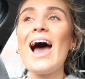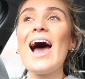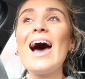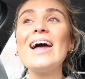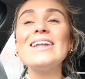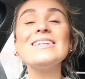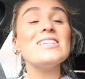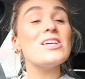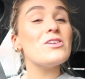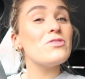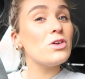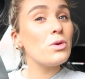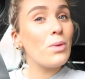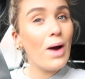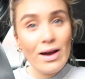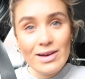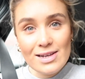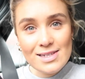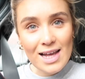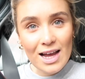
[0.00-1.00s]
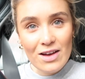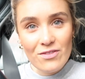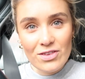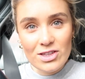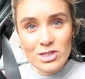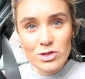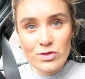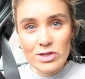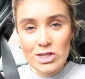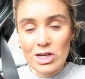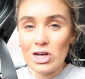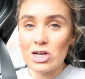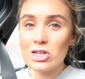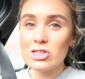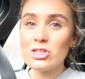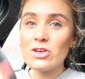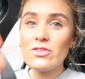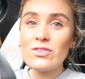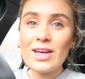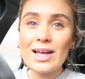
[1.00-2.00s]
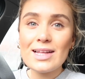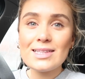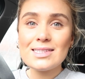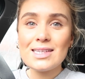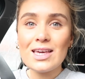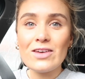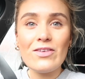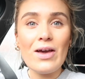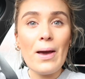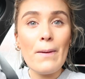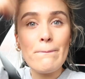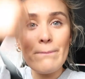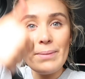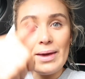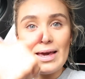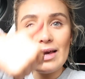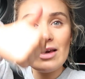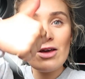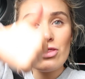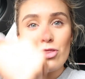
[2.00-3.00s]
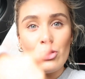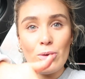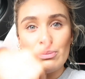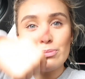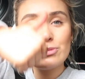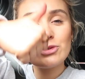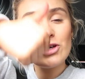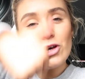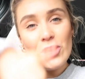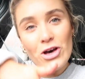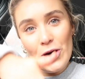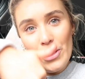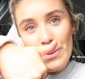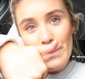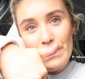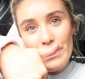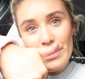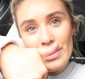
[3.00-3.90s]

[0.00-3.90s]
And if you are excited for this video, don't forget to give it a big thumbs up.